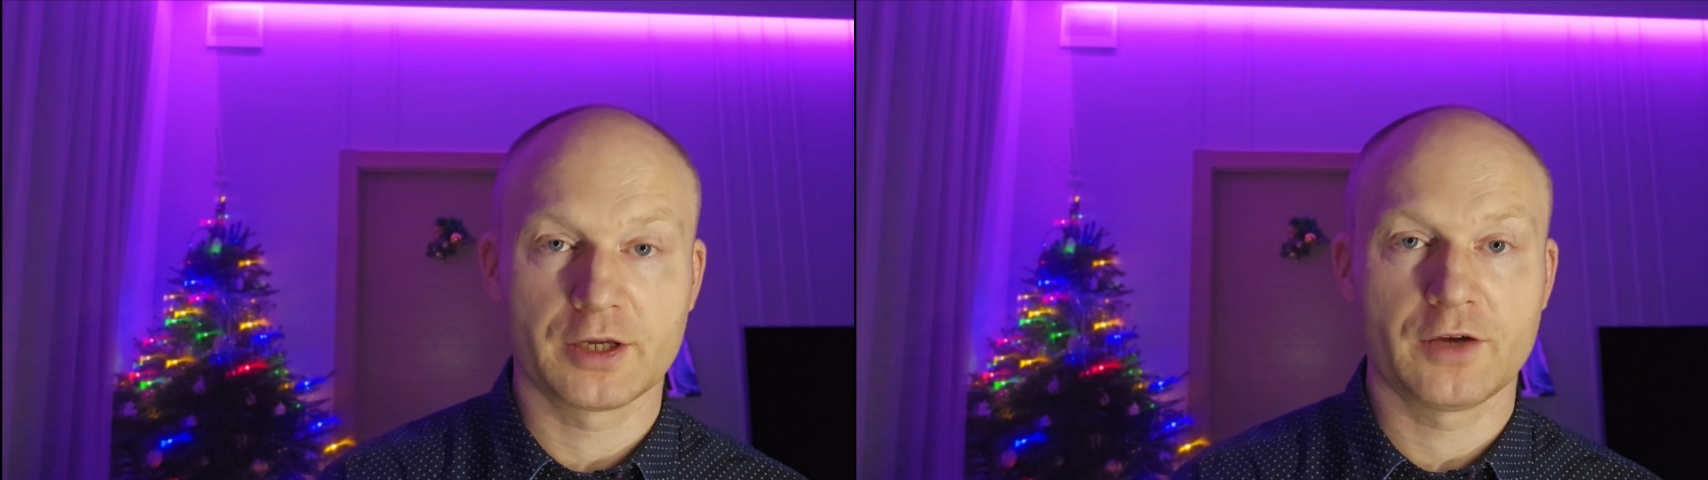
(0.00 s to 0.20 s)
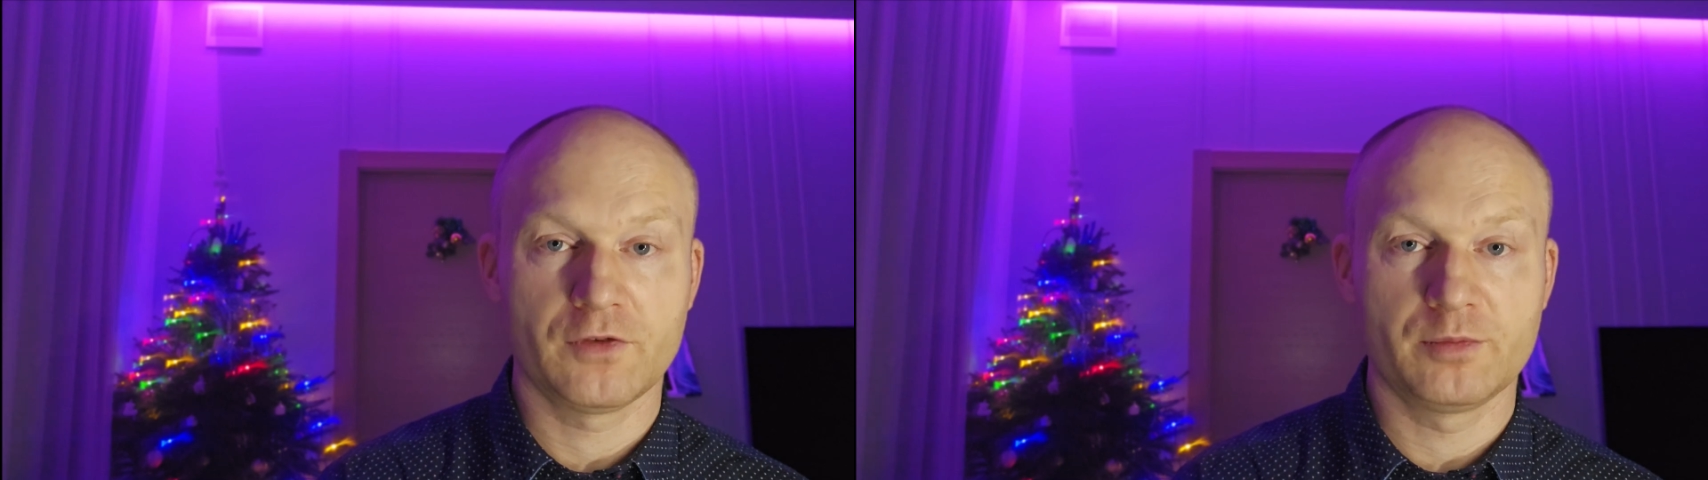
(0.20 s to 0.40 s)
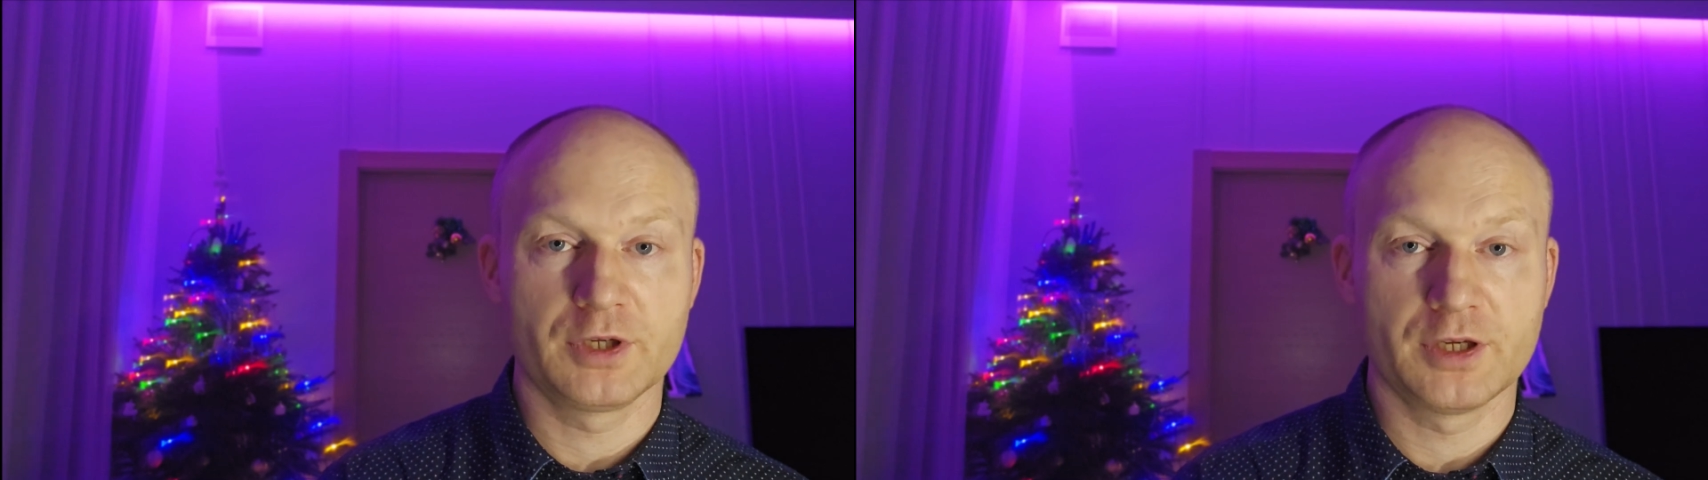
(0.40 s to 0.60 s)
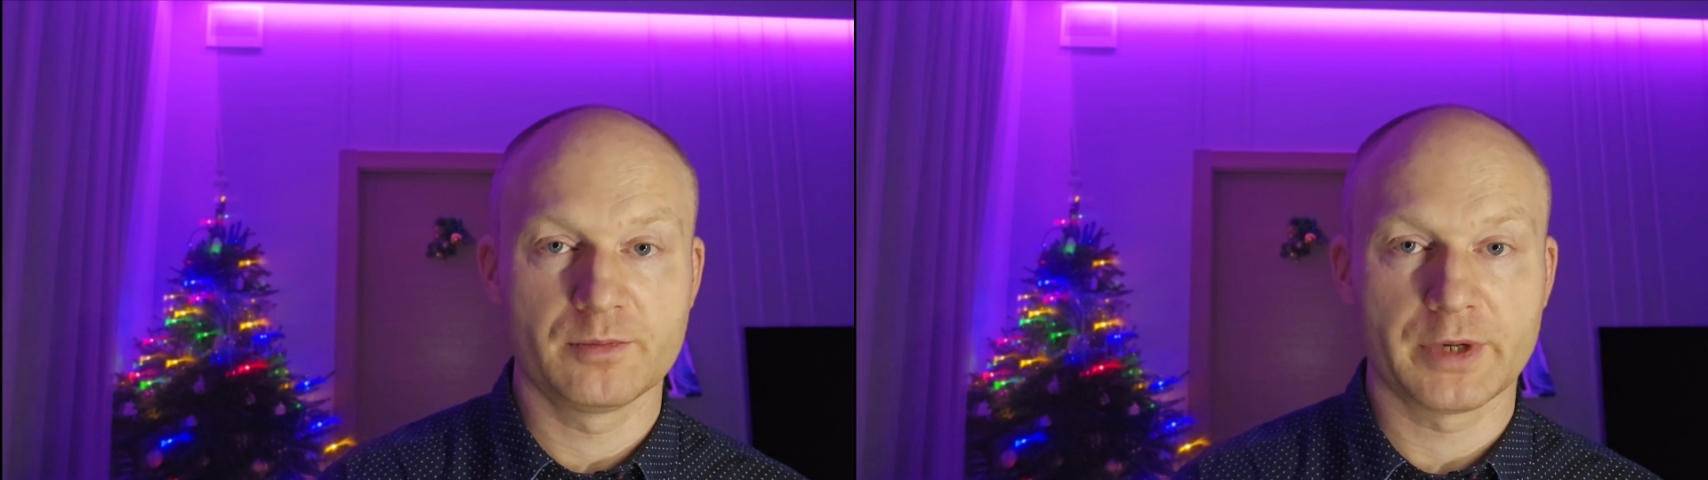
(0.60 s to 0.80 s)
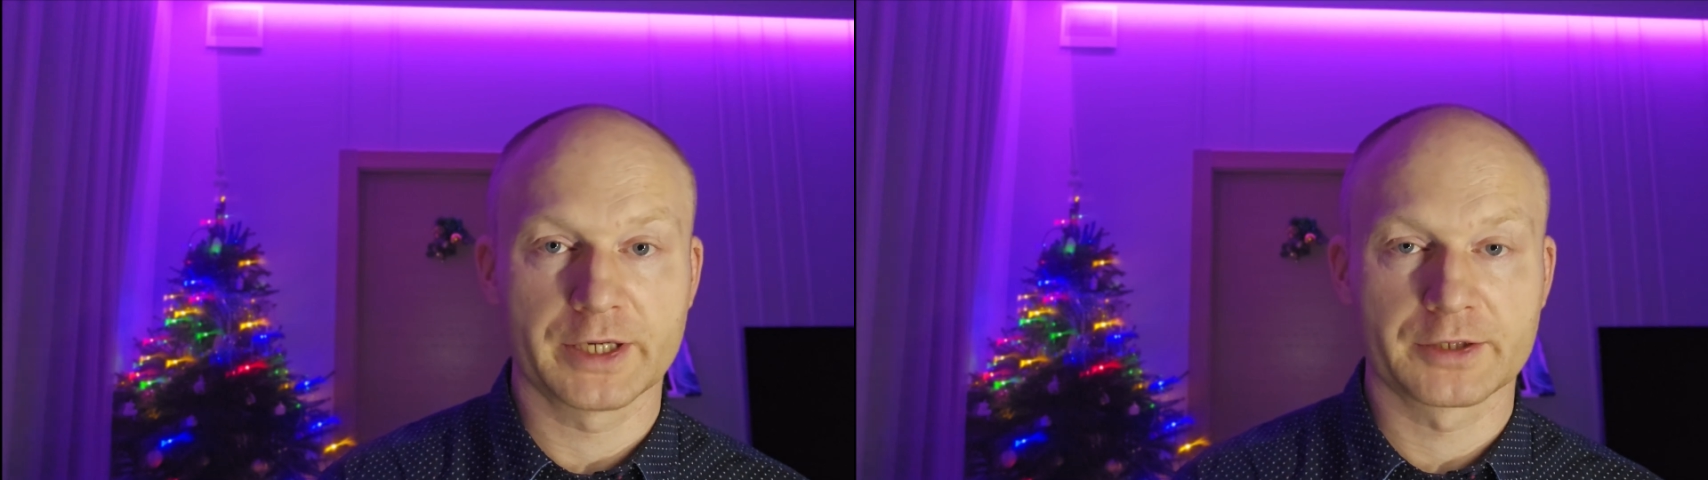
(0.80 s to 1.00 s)
have a big
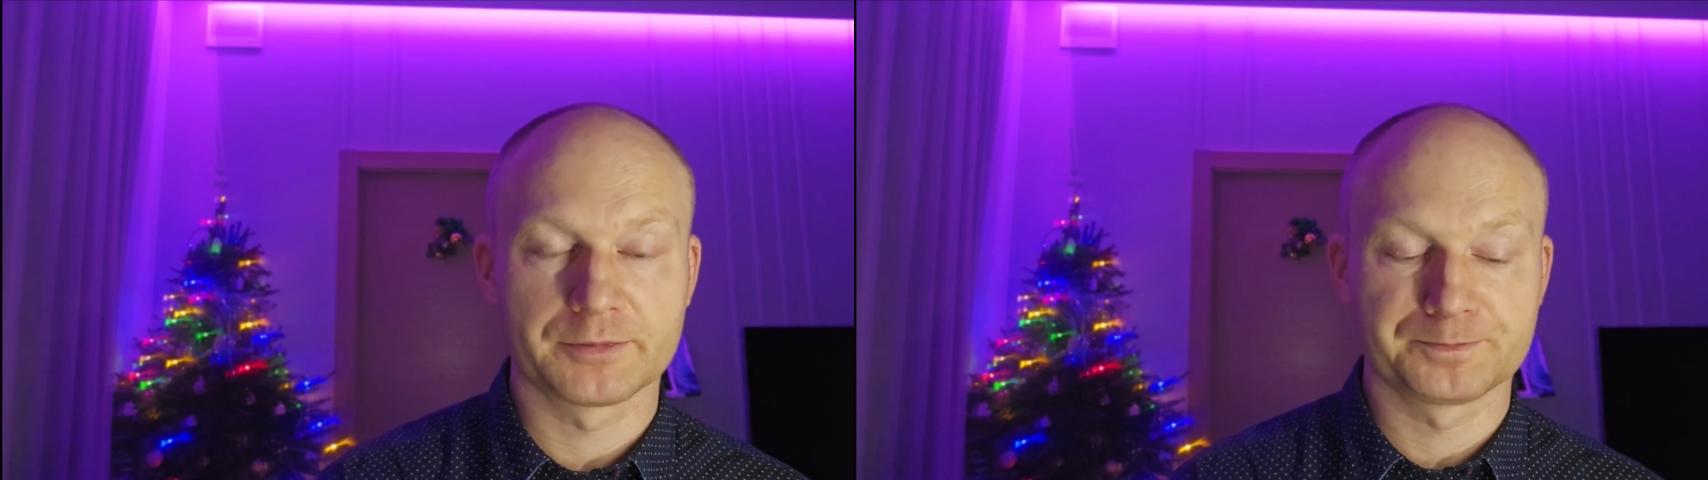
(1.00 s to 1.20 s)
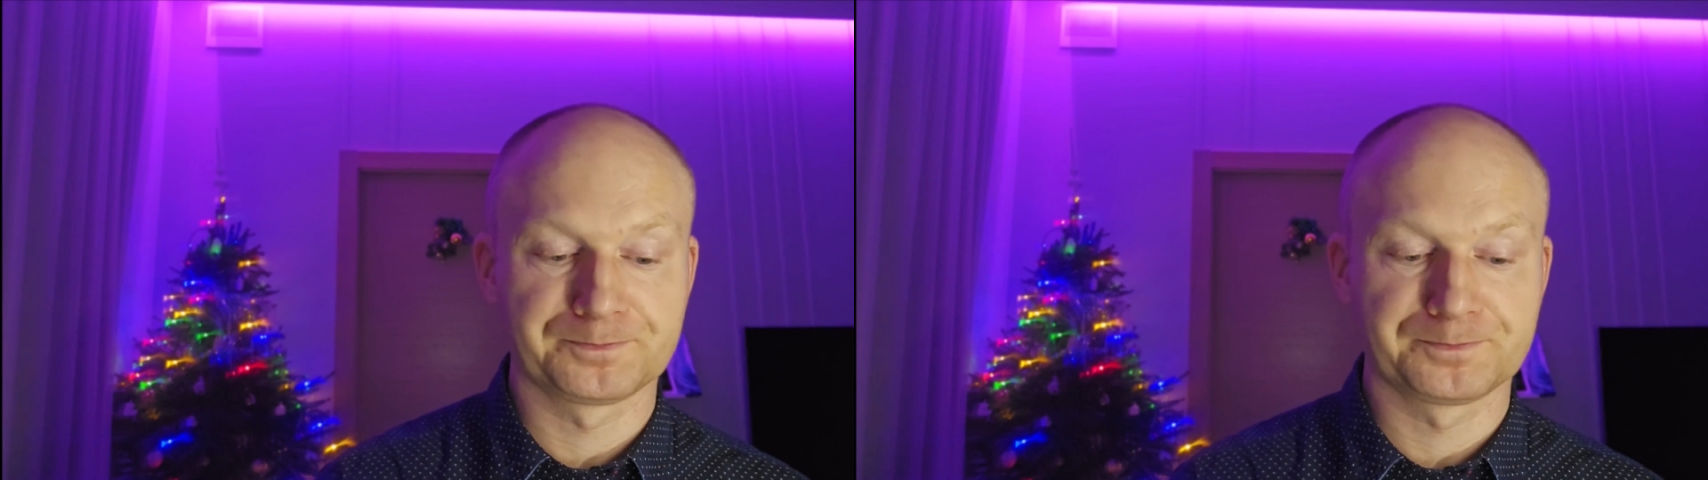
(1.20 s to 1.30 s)
impact.